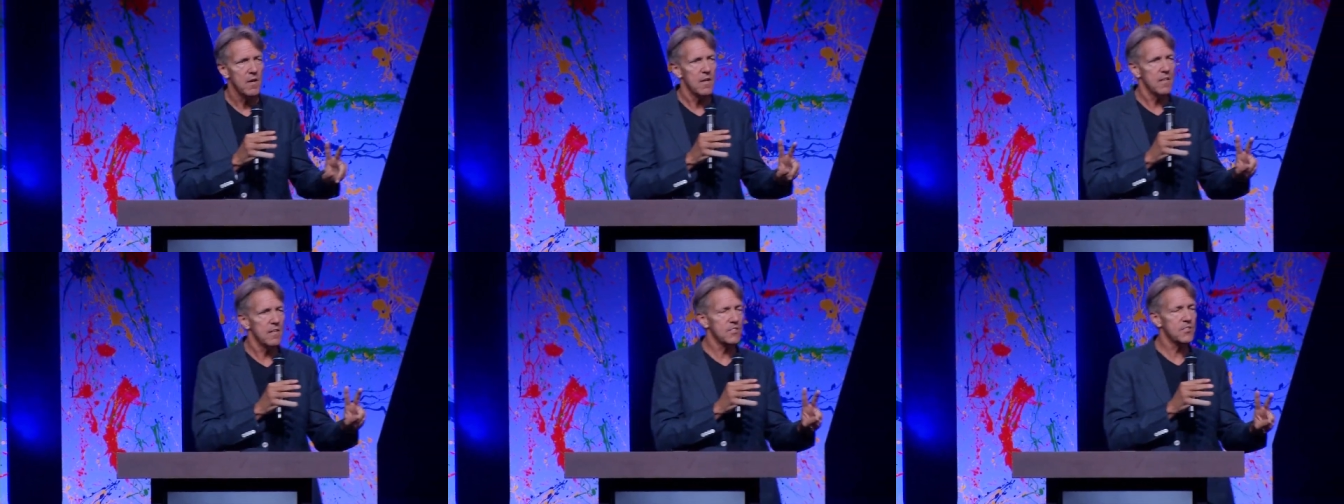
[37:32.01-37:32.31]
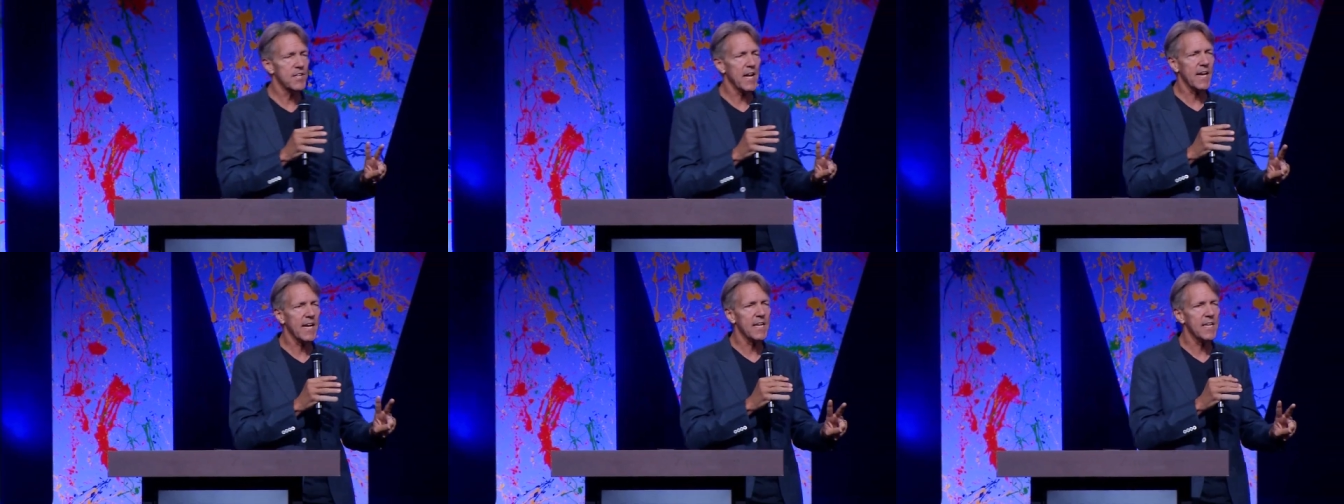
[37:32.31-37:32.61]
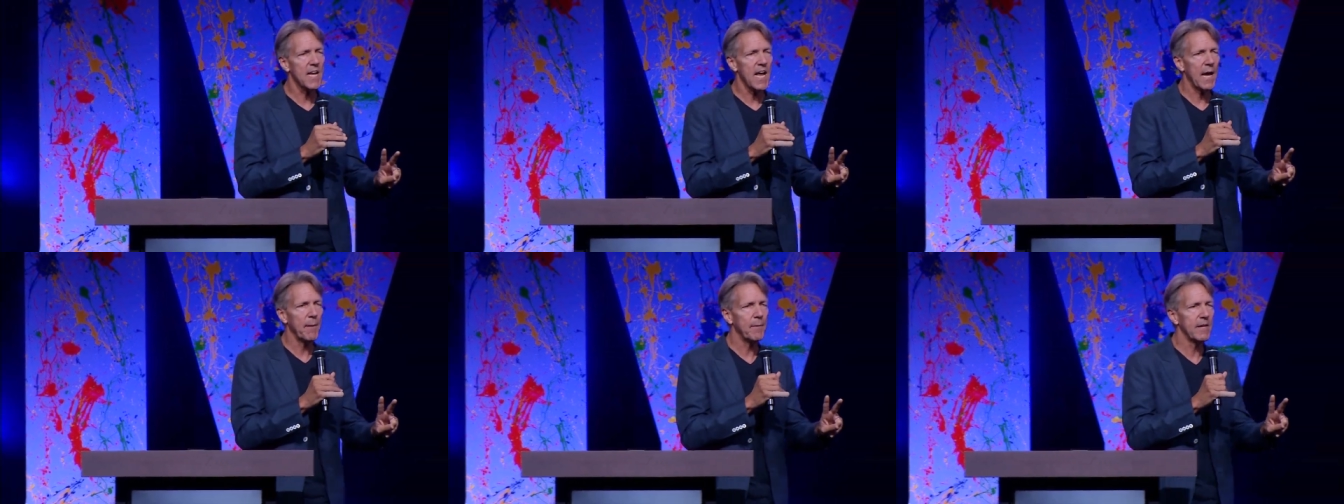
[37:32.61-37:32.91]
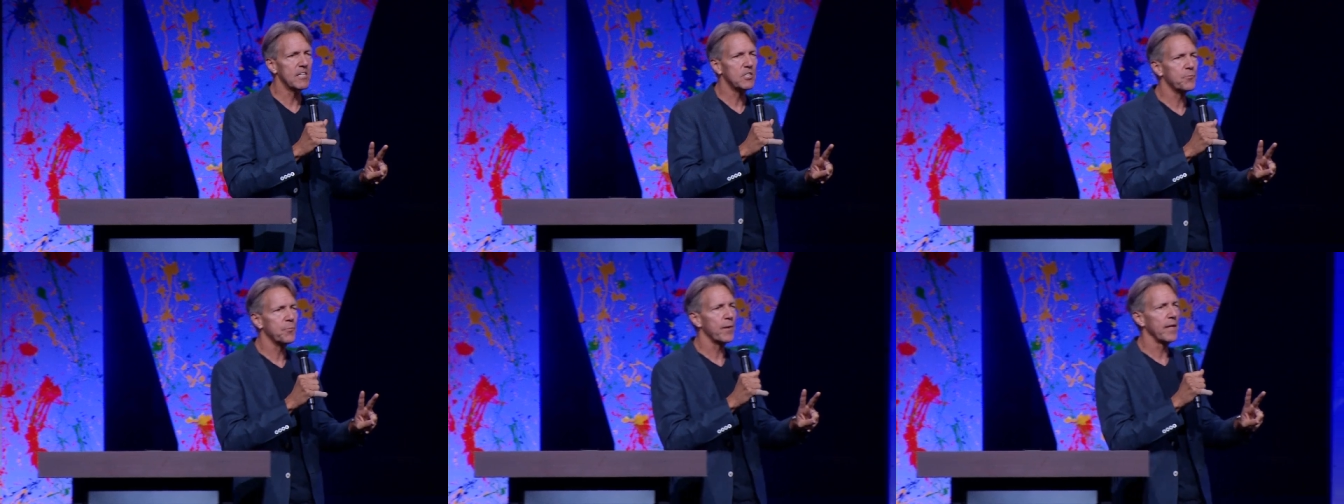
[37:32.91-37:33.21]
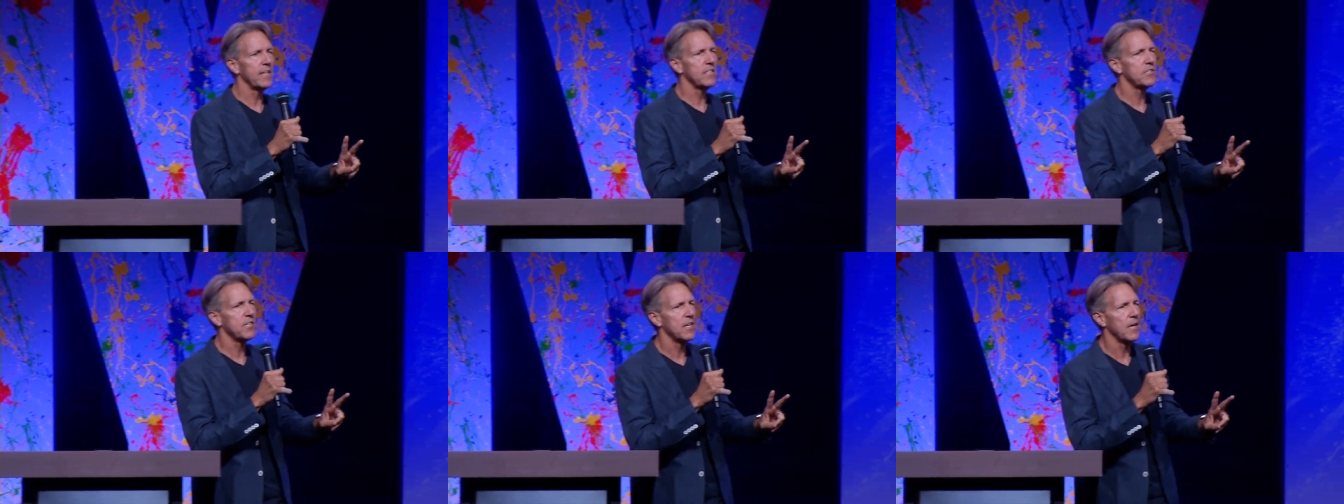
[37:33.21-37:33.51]
The second time, he is
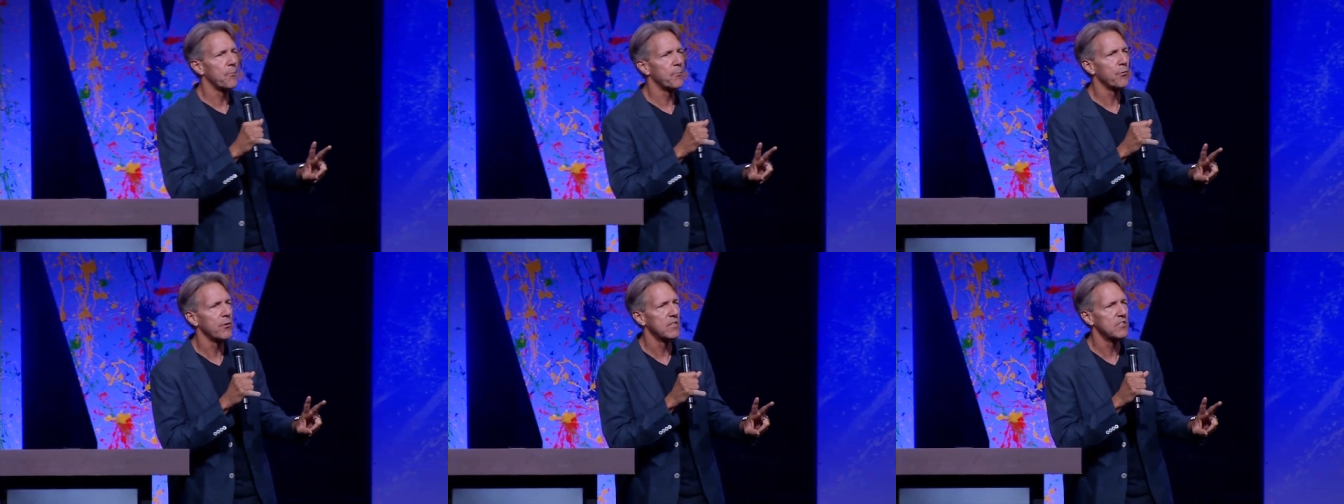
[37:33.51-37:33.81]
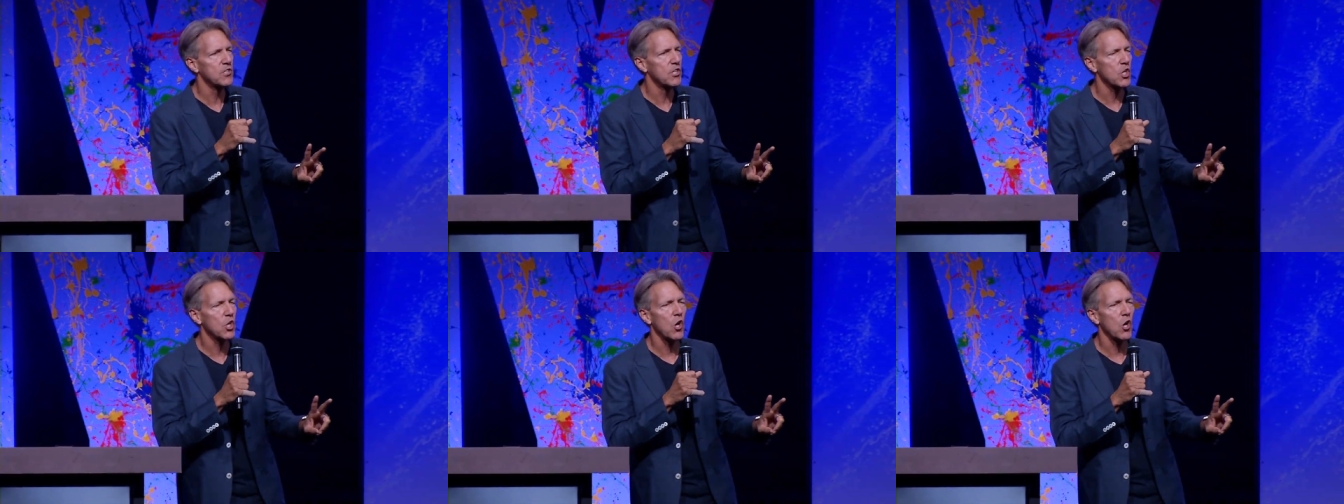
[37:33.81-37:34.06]
placed in a prison